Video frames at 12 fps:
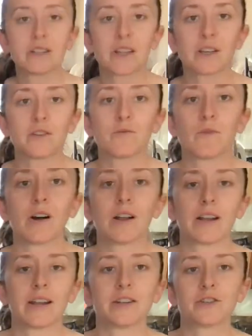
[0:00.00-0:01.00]
that you
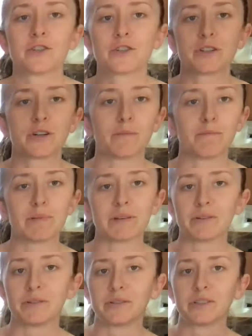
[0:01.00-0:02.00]
want. It's just a
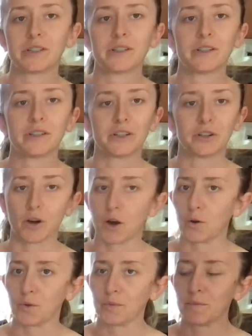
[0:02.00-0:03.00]
build your
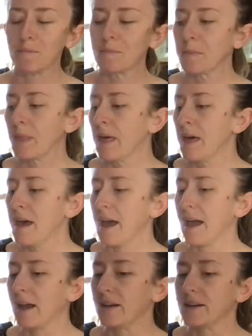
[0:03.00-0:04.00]
own.
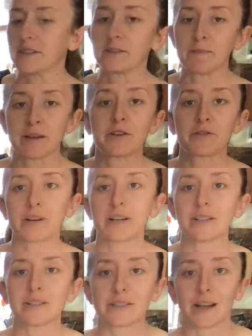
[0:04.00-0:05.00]
And it's
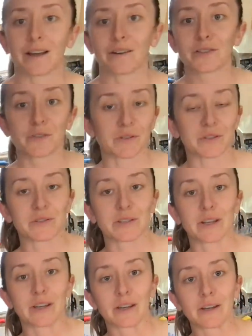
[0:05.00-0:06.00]
Mediterranean style. So we're
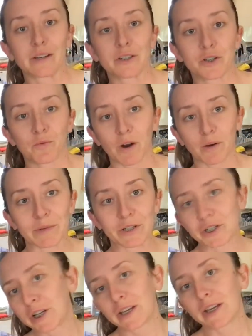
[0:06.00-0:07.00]
using shawarma
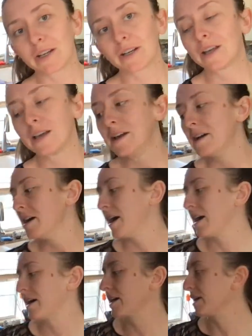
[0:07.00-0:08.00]
chicken.
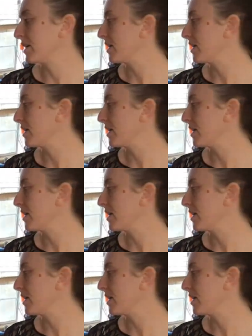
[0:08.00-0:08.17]
I